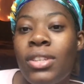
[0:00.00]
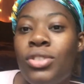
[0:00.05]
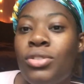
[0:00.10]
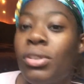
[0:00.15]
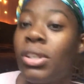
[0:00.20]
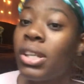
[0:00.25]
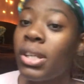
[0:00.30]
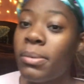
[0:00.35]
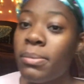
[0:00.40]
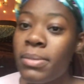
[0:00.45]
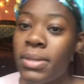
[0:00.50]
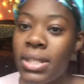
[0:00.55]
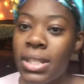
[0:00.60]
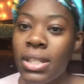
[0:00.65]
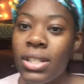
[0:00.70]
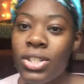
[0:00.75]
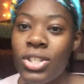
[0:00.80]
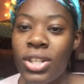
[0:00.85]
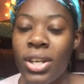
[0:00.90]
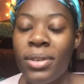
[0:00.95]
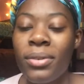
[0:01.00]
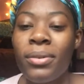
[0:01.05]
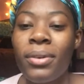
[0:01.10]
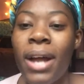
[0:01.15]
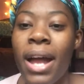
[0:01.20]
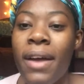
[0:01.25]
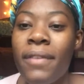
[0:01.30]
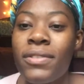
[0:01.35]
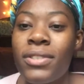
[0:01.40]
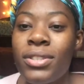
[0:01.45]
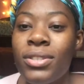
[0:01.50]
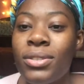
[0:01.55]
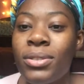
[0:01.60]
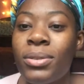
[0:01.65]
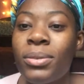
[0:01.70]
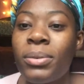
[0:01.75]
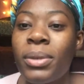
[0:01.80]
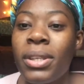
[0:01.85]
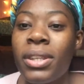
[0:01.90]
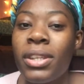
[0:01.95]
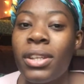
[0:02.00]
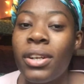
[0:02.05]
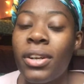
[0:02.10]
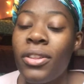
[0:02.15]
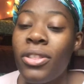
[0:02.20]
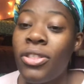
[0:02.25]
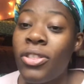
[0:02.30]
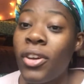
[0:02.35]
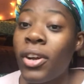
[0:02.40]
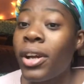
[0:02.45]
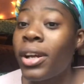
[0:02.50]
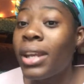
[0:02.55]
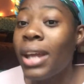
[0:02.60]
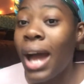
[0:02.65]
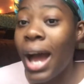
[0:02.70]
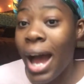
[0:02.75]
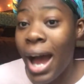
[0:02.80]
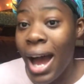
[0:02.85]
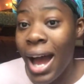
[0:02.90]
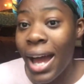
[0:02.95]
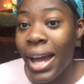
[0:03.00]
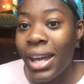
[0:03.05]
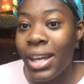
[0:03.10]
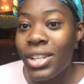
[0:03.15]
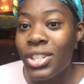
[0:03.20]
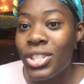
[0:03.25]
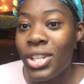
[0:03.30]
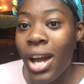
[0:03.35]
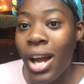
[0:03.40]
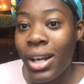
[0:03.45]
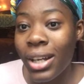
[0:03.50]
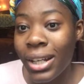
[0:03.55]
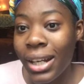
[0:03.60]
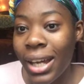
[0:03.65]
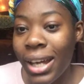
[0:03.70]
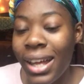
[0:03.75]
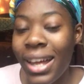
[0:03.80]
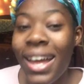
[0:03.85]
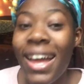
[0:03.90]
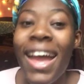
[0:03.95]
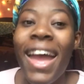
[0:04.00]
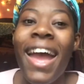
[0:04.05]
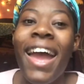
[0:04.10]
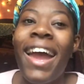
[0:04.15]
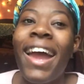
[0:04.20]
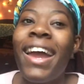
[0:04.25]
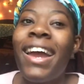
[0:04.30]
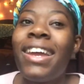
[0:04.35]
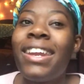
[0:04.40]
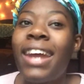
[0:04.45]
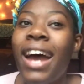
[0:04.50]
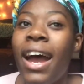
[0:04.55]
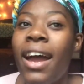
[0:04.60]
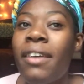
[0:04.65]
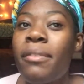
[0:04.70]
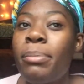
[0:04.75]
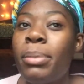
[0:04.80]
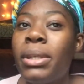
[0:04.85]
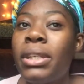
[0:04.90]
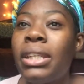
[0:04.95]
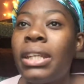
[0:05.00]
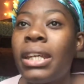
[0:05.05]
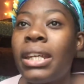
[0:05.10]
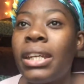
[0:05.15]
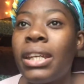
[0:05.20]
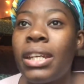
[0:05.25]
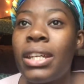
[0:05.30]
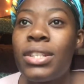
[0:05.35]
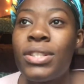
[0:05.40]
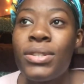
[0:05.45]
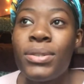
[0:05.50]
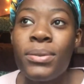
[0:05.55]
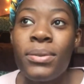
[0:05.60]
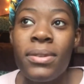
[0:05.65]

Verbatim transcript: dreams in general have to do with your third eye chakra and I've been getting into